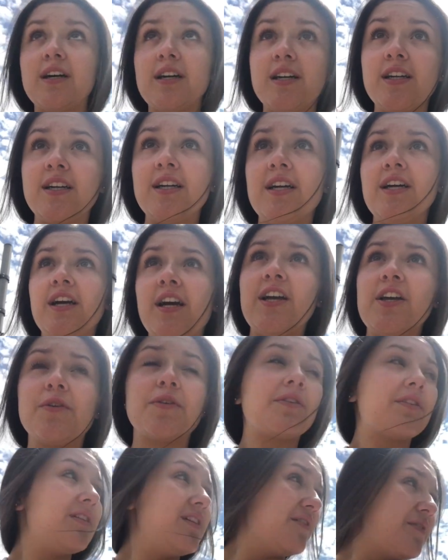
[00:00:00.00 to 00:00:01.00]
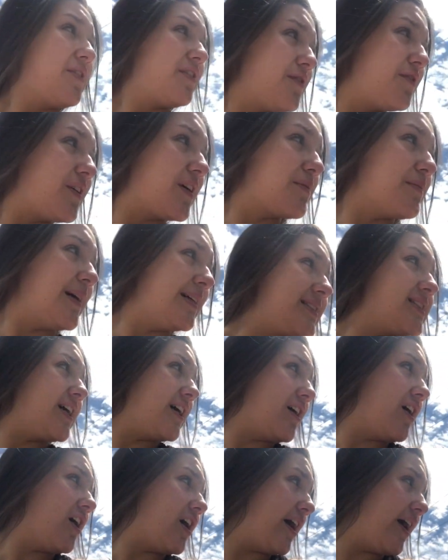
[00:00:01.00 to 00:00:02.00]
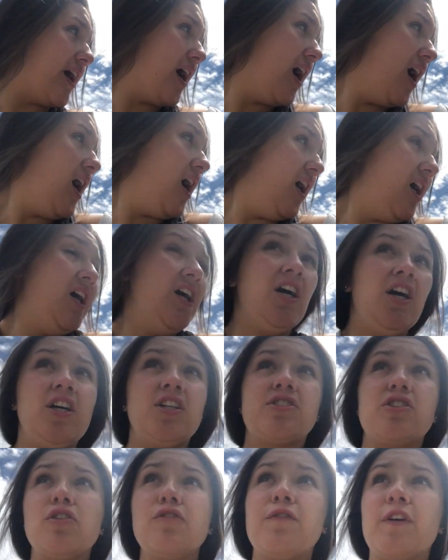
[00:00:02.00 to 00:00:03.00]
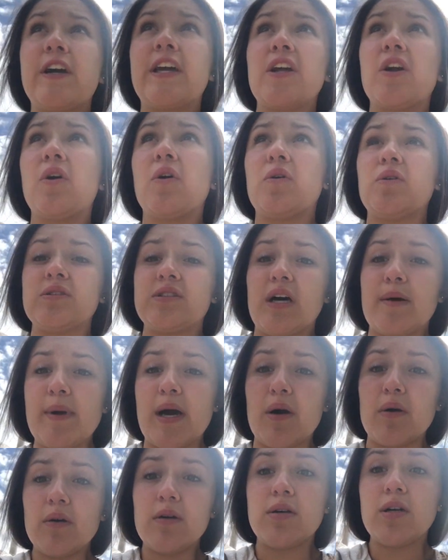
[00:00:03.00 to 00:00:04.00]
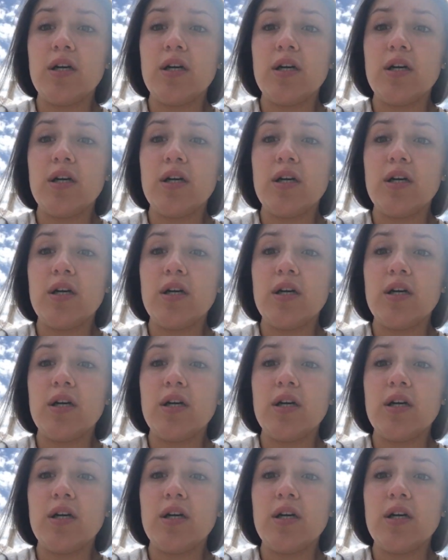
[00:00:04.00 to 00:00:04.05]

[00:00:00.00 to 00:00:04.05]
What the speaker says: What the fuck am I saying? All right, so fucking cold. I'm out.